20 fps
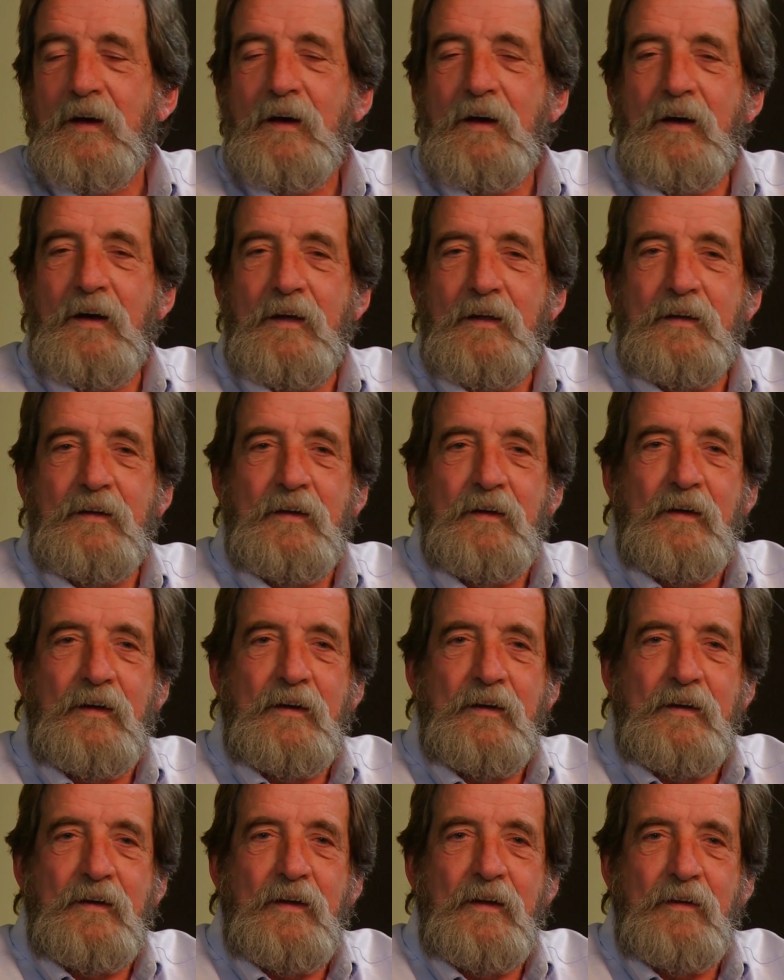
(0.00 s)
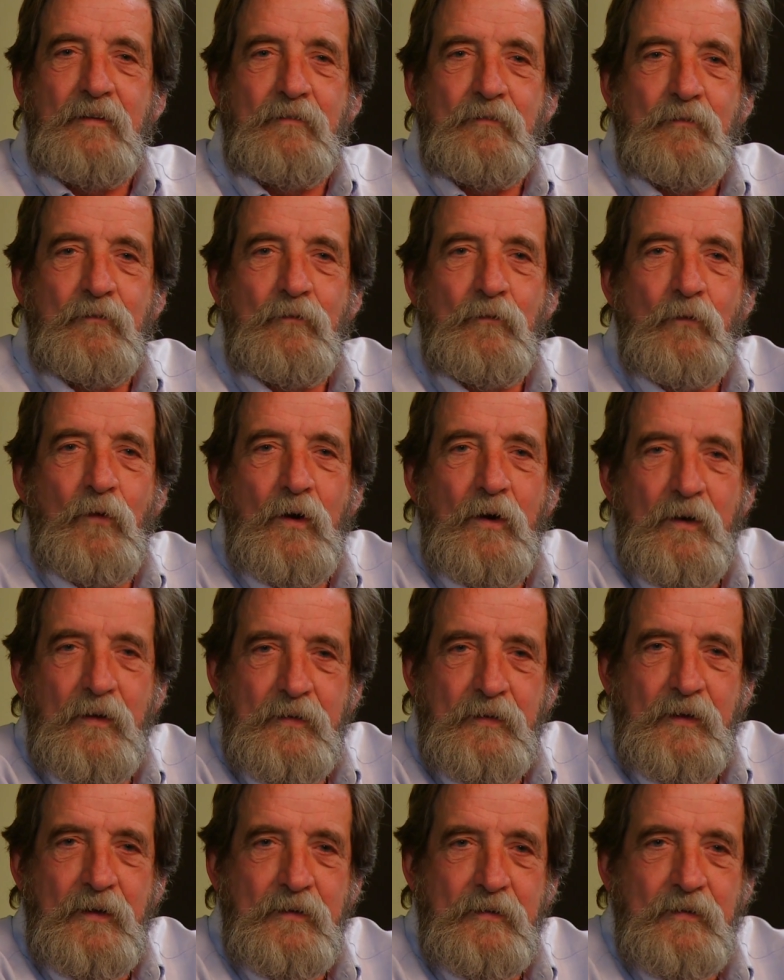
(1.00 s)
And, and, and one of the
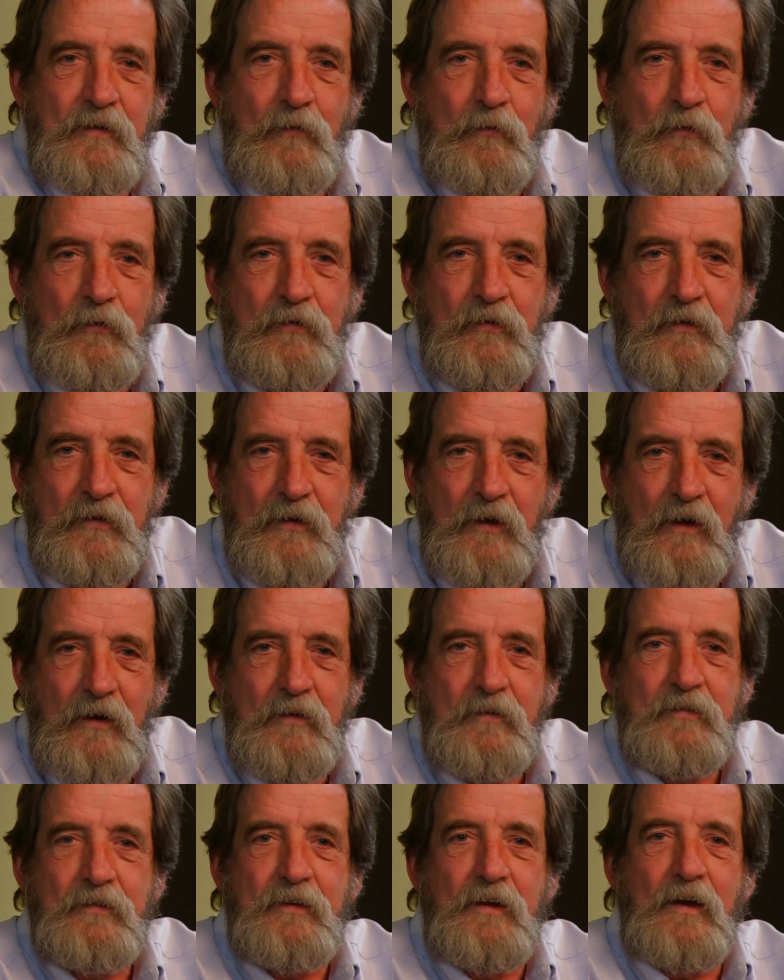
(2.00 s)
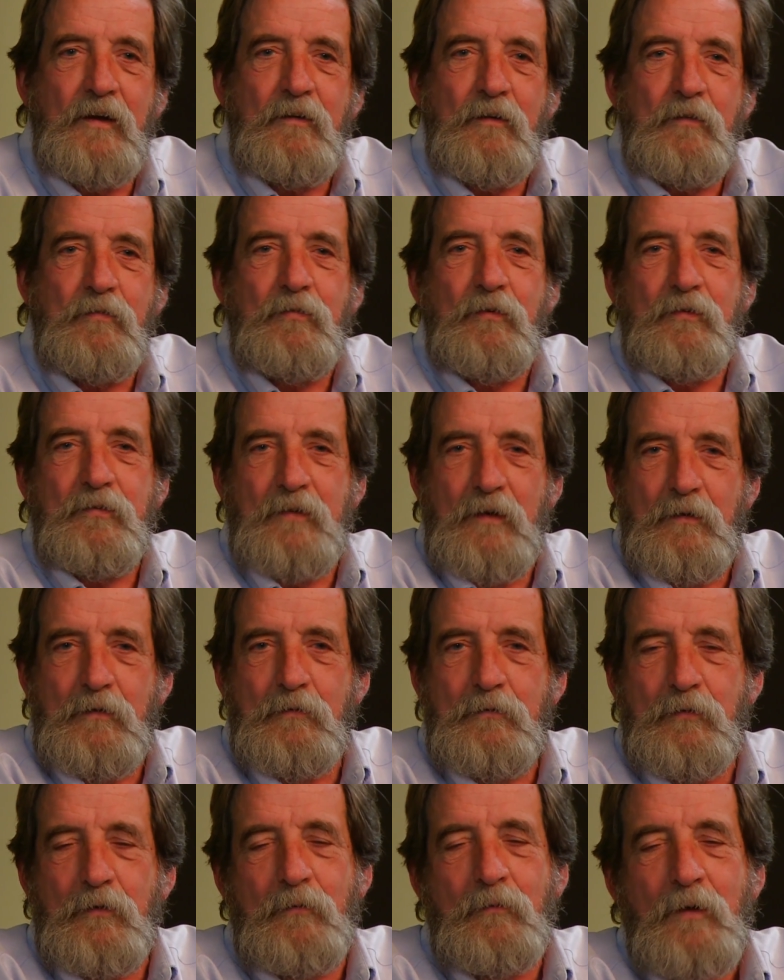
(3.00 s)
things that was kind of scary for some
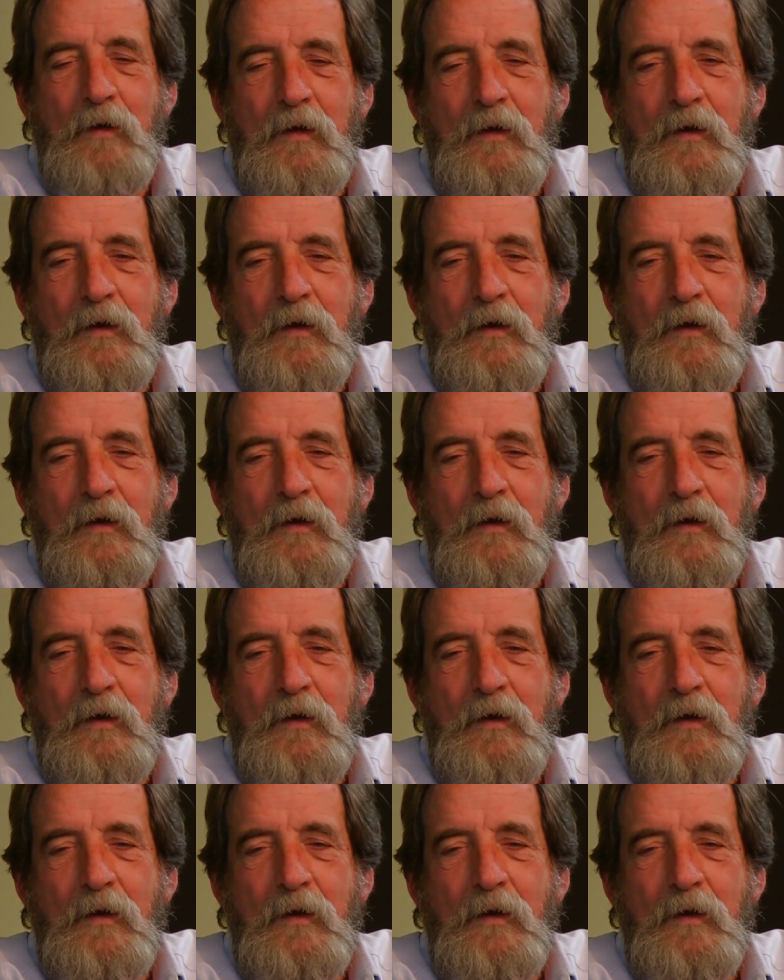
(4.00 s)
of them